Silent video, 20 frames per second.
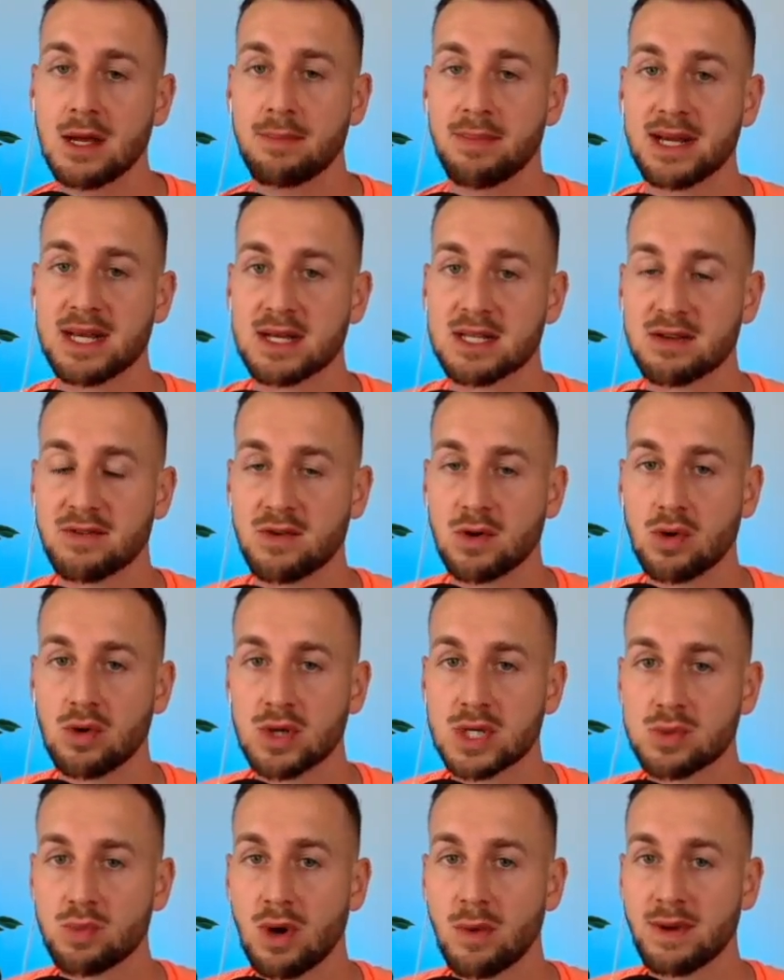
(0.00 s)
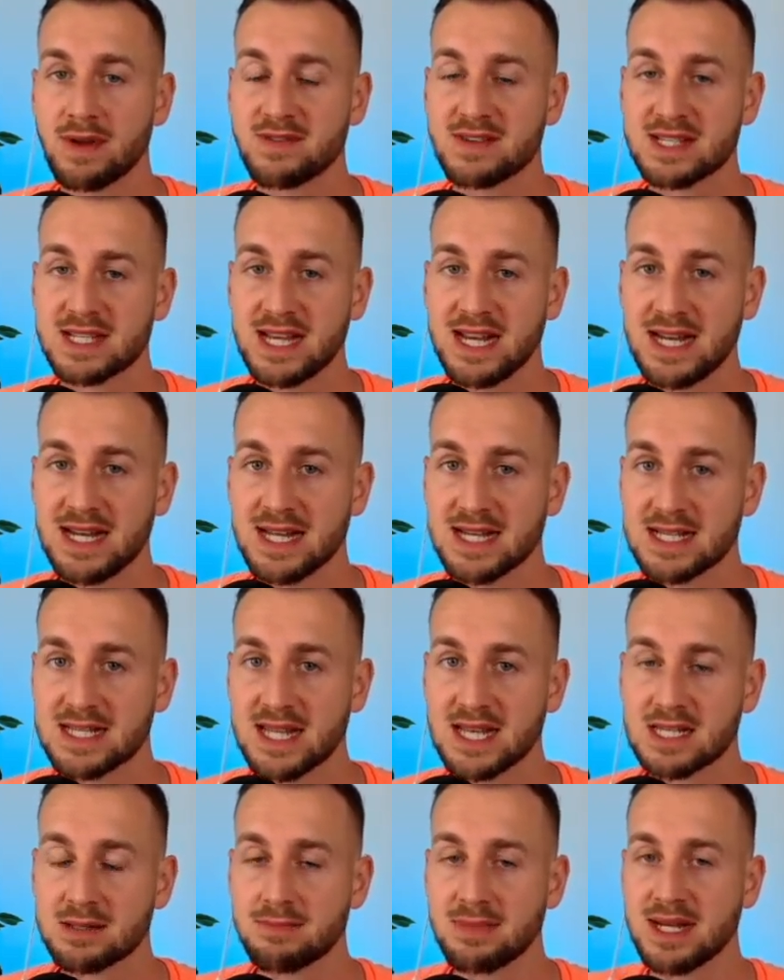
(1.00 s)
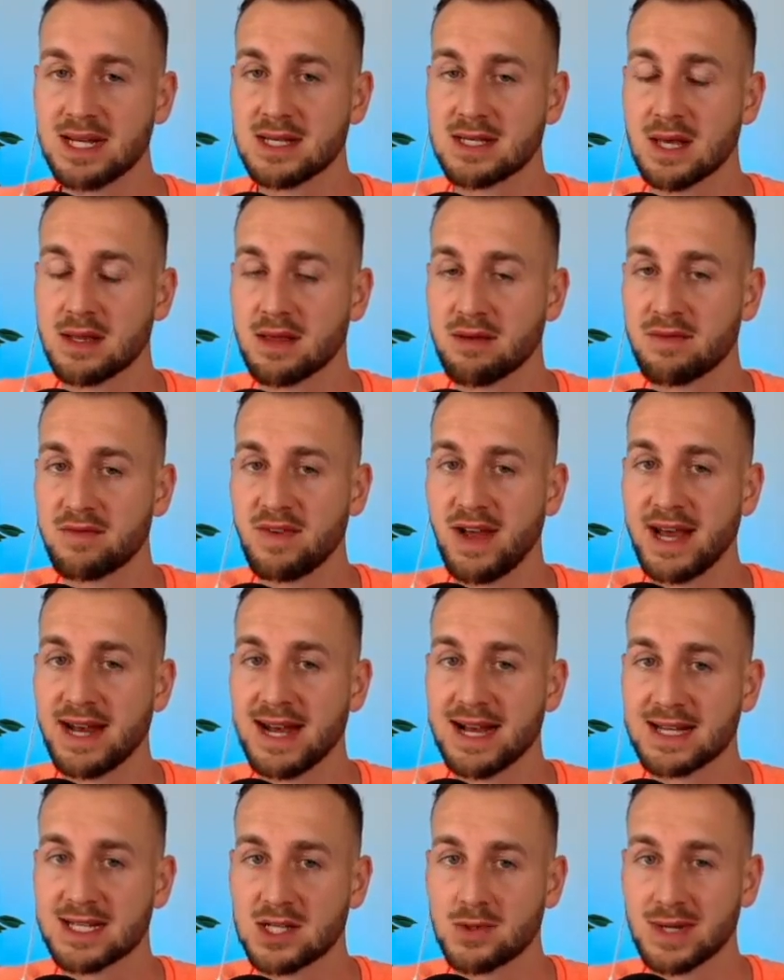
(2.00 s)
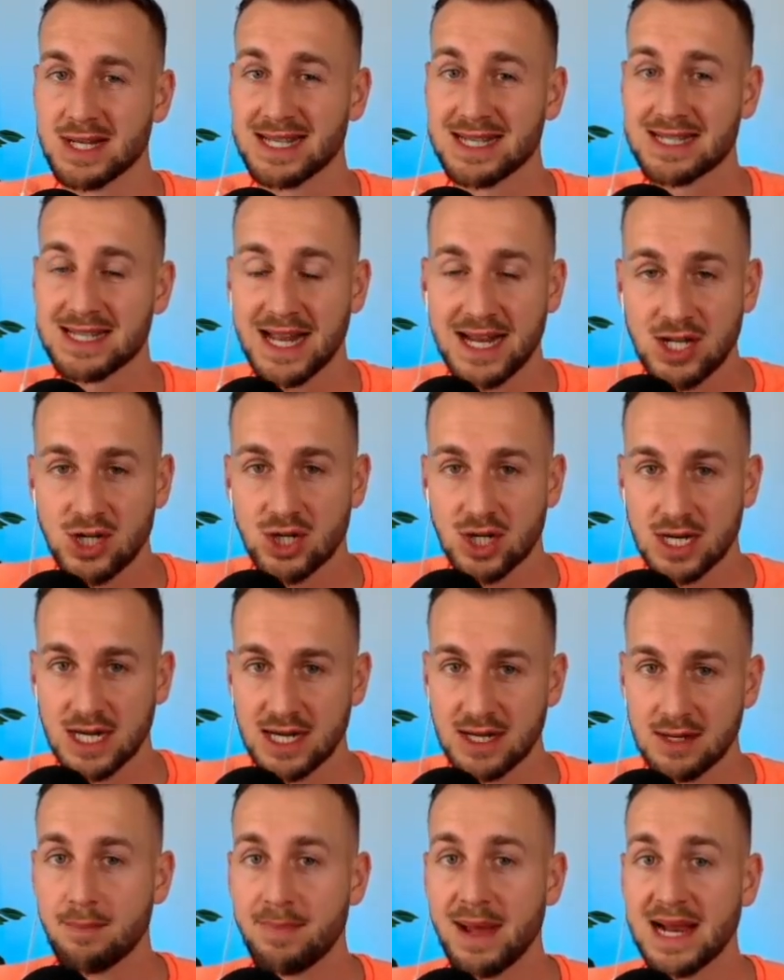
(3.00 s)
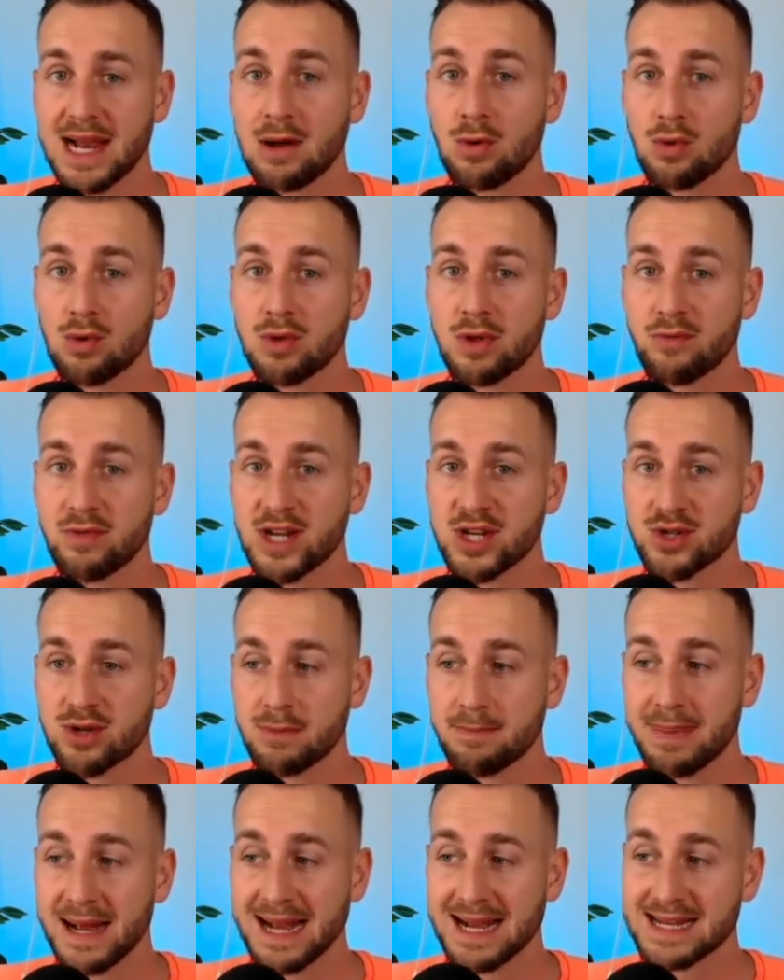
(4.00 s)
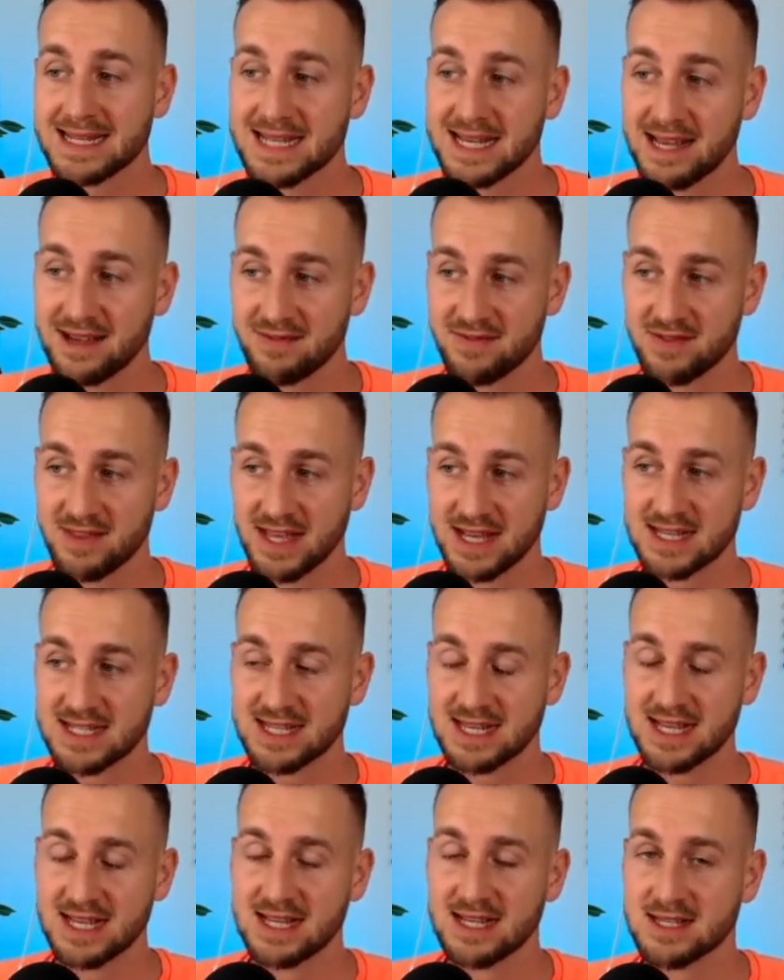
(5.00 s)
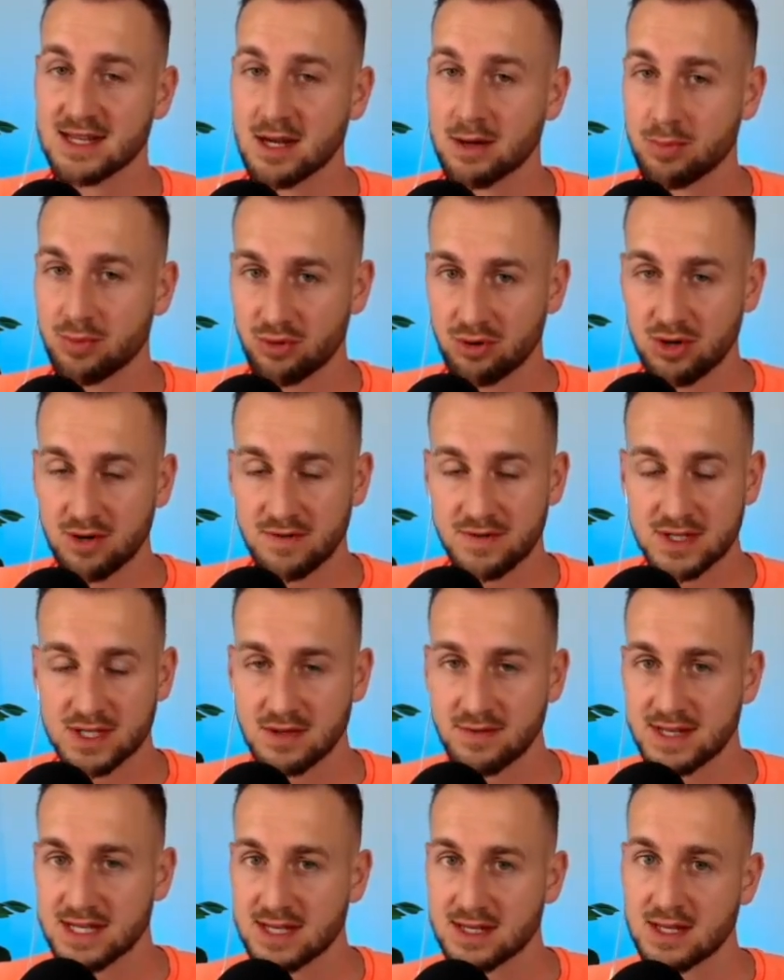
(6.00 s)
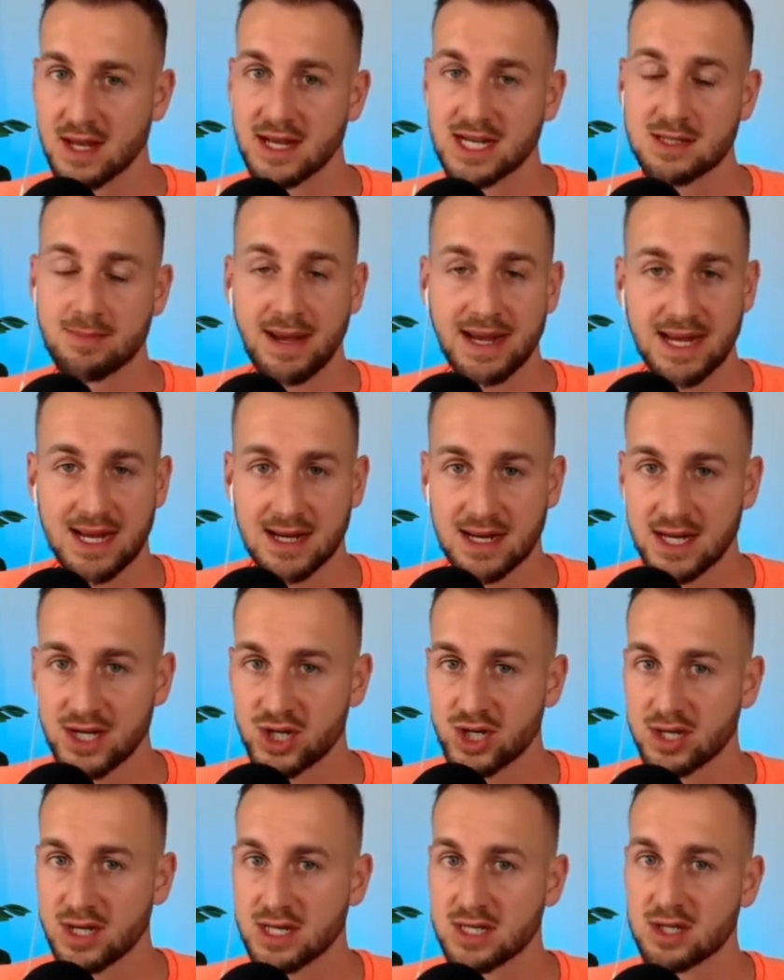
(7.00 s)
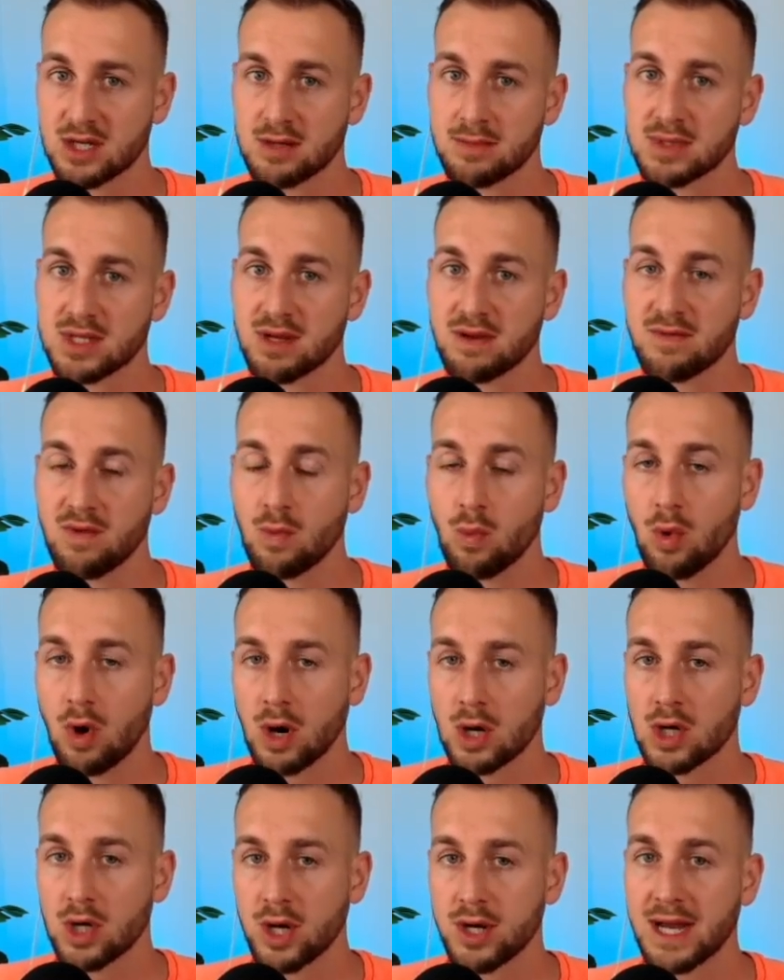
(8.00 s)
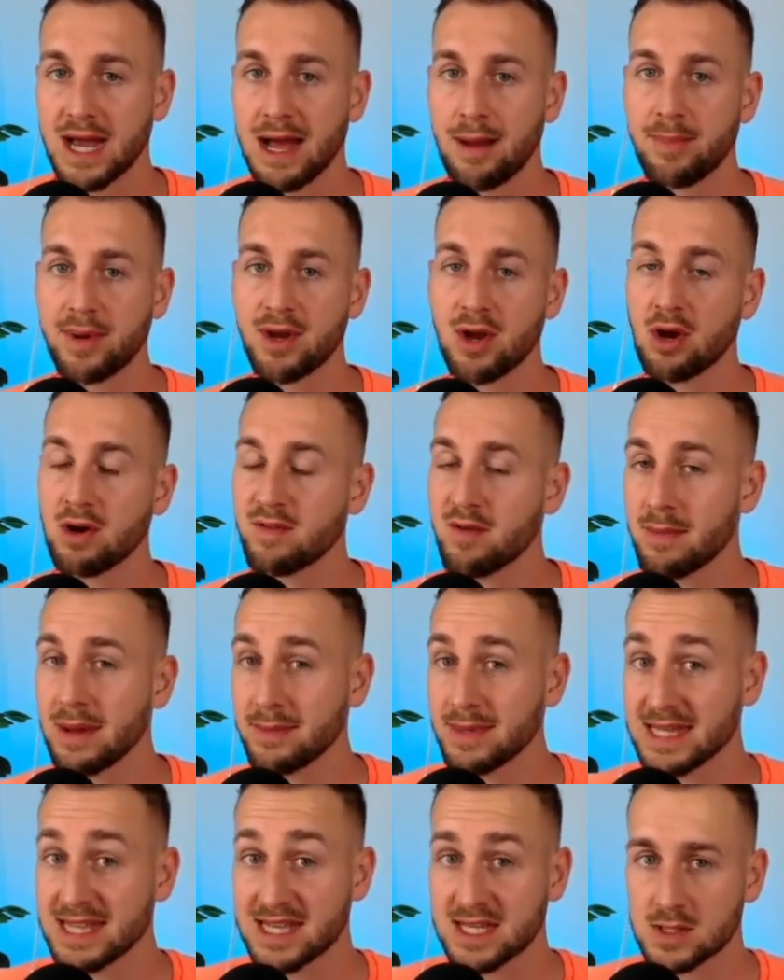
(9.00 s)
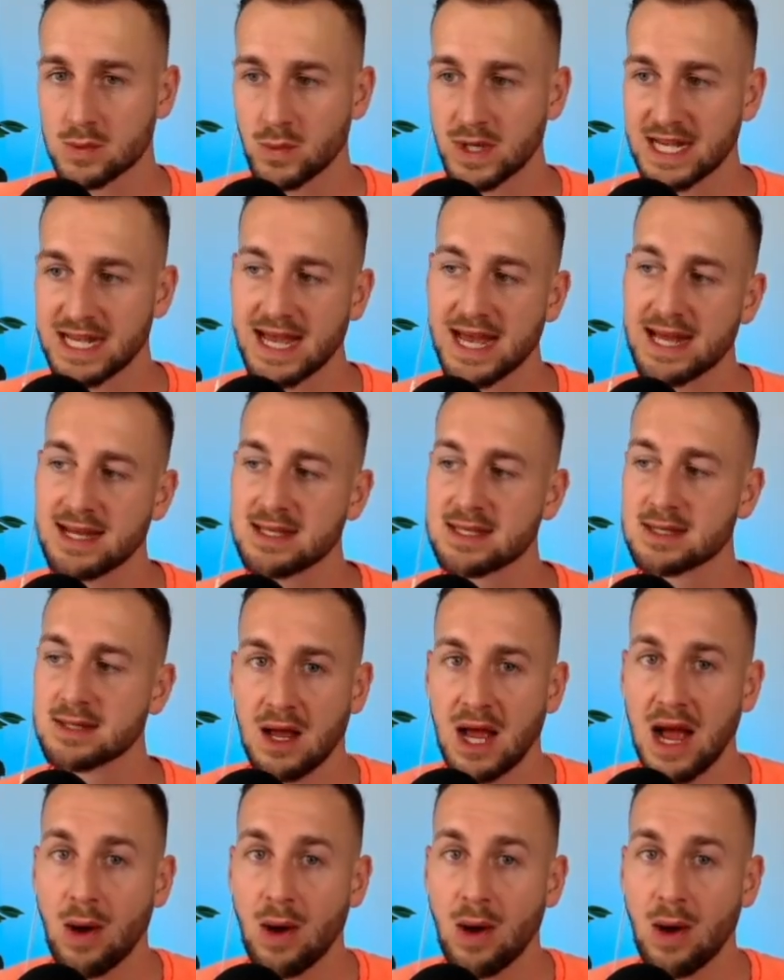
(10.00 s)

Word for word: because of course what we've seen is this means that the Fed has to essentially bail out all the regional banks if this is approved. So this is like speculation in terms of what could happen over maybe this weekend.